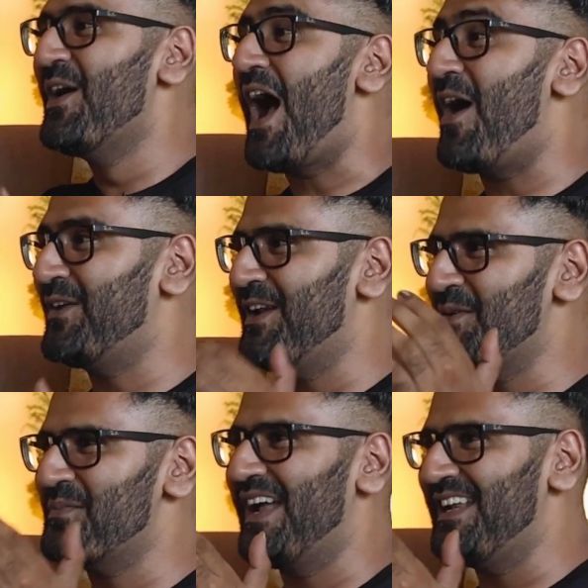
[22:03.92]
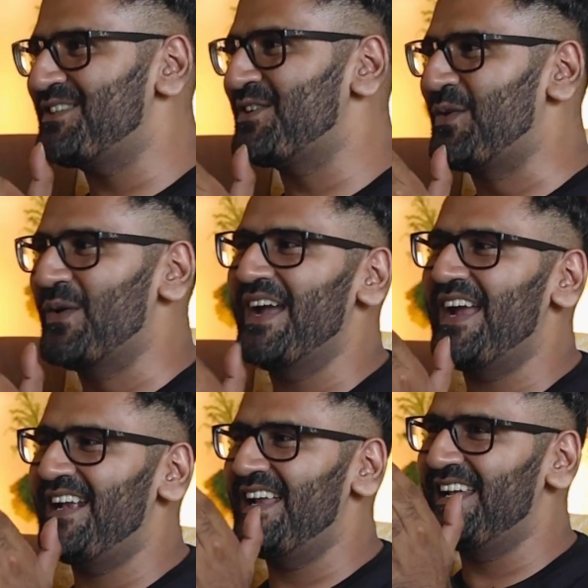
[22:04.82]
how did you manage to go
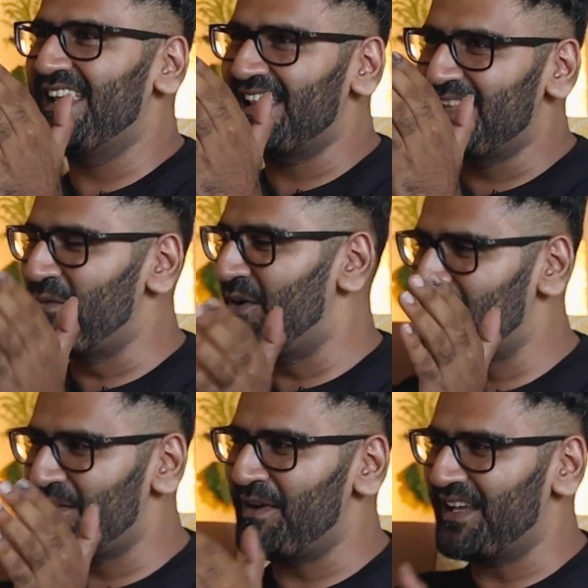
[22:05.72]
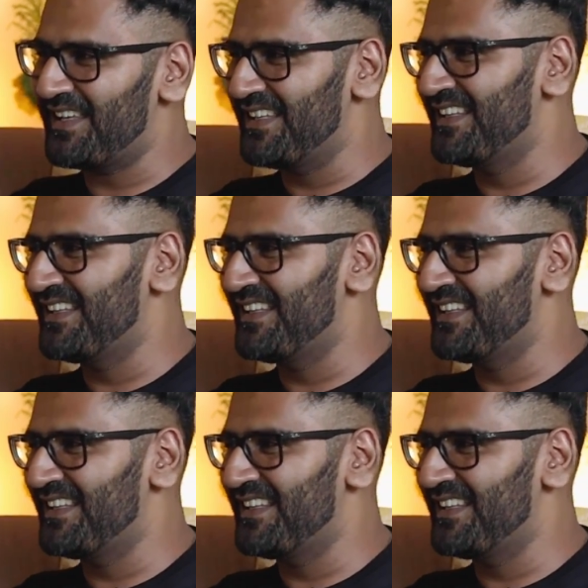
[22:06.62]
ahead and get them onto the bike?